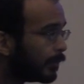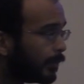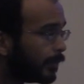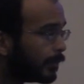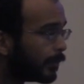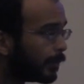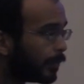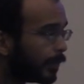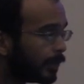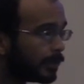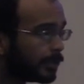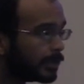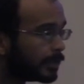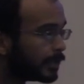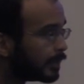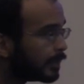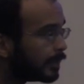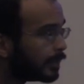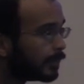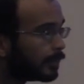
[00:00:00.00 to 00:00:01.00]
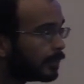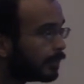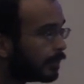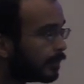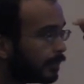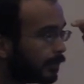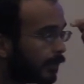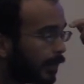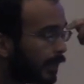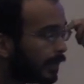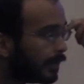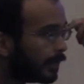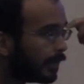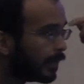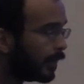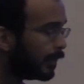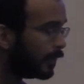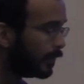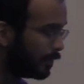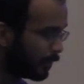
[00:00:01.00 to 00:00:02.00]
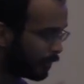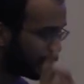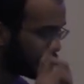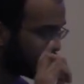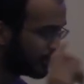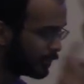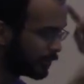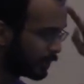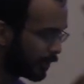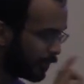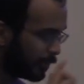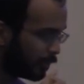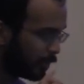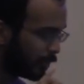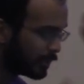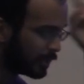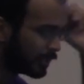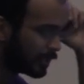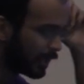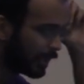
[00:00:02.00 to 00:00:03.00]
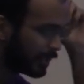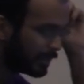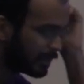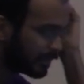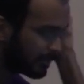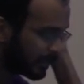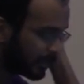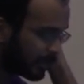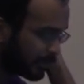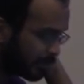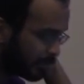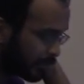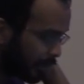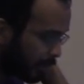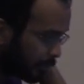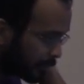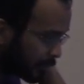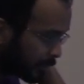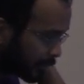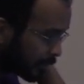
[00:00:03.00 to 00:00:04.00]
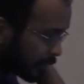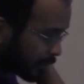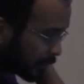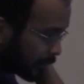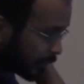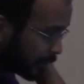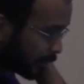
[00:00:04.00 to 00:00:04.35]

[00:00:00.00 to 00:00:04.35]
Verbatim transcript: you have a one or a on zero. or off. Right, and you have one or zero on both sides if they're doubles. If it's a double.